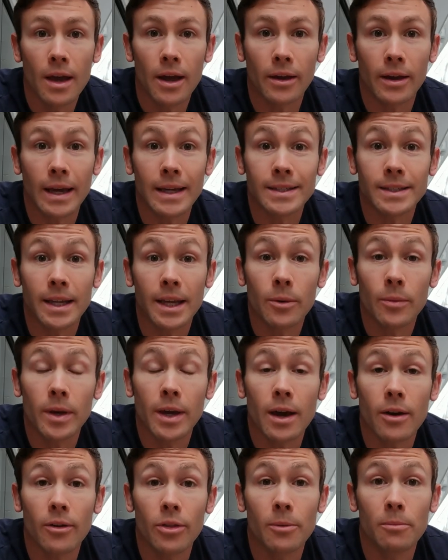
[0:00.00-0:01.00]
Okay, so here
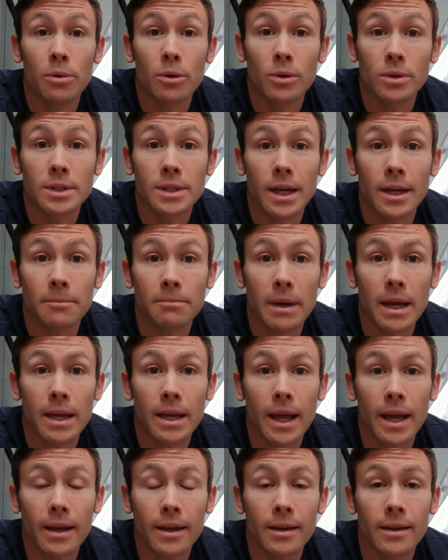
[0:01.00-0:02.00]
we are on the port side
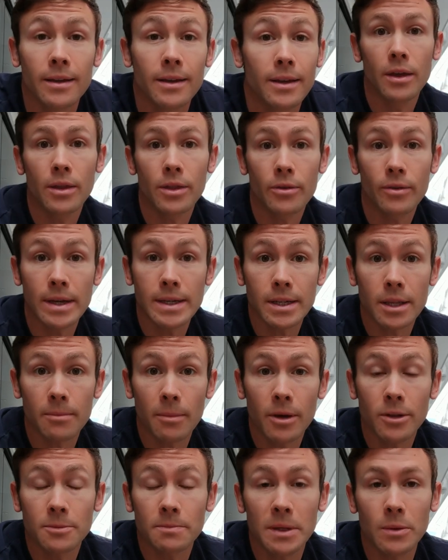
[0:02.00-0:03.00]
main deck. The rest of the
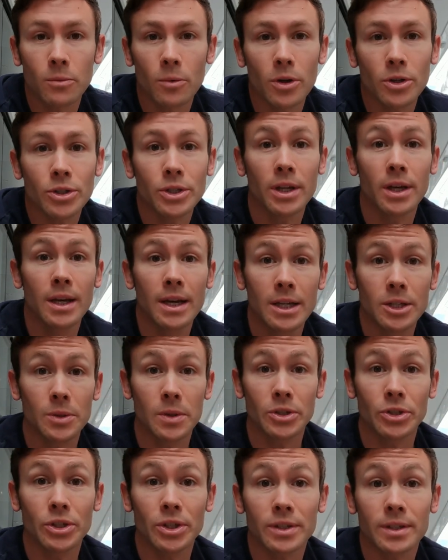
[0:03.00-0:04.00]
boat's been washed,
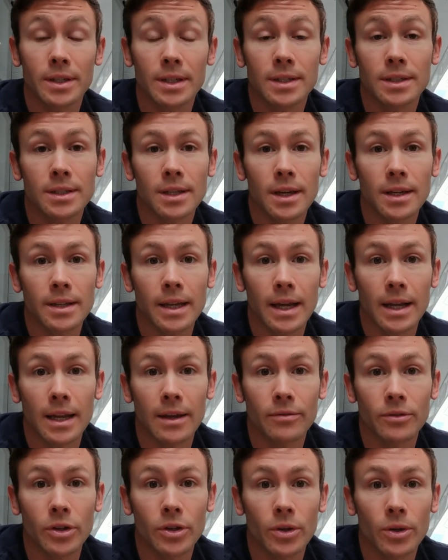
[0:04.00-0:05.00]
so it's just this side deck
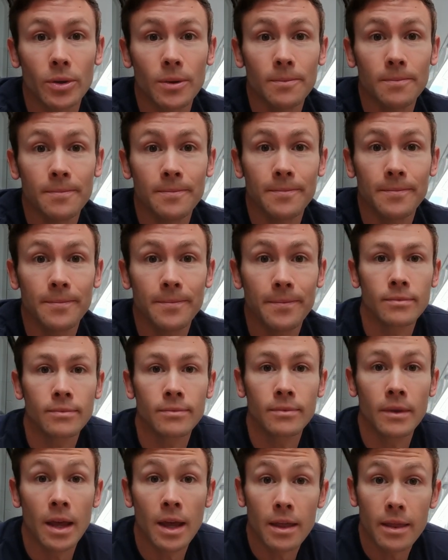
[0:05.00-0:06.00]
left to do.
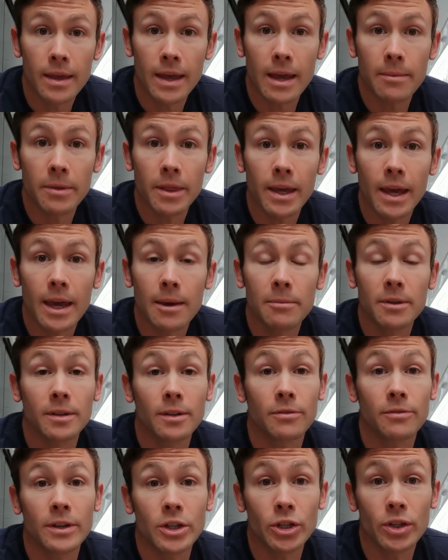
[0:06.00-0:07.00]
The aim of the game is
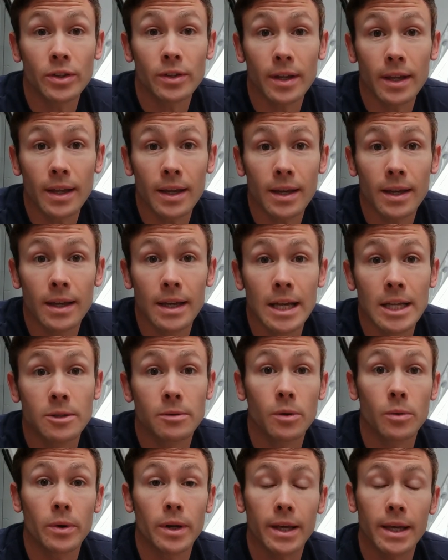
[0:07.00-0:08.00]
efficiency,
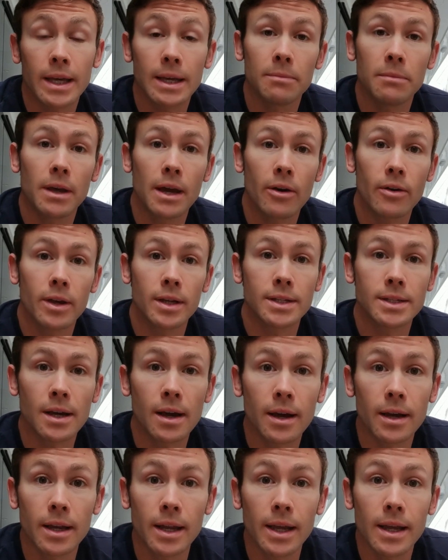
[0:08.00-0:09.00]
so we want to keep the area
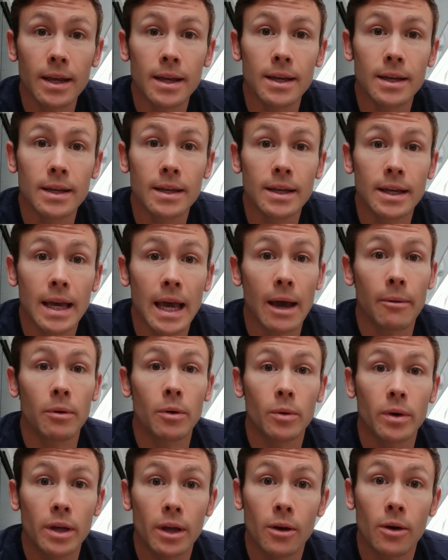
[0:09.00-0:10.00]
tidy, and
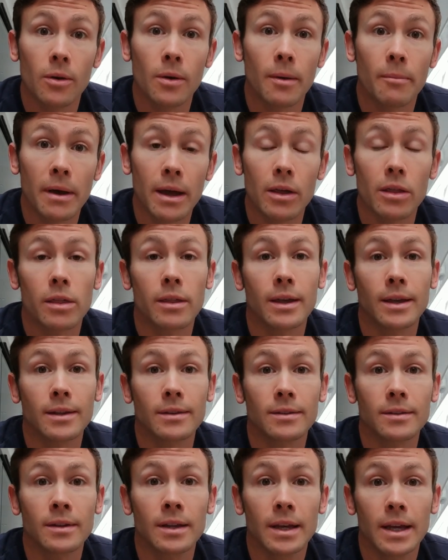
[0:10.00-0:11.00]
we want to go about
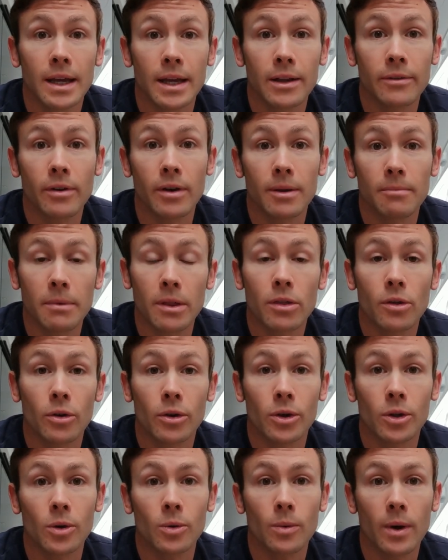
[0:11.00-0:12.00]
things in a very
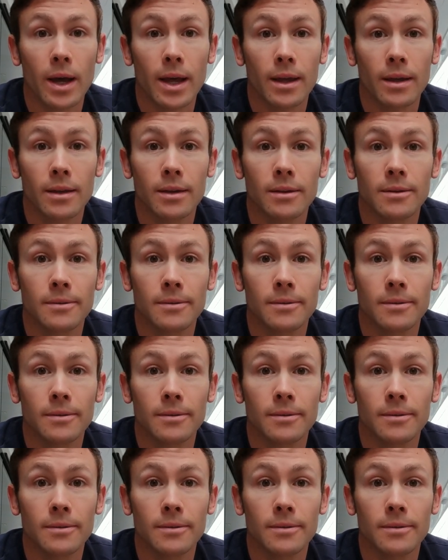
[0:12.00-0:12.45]
methodical way.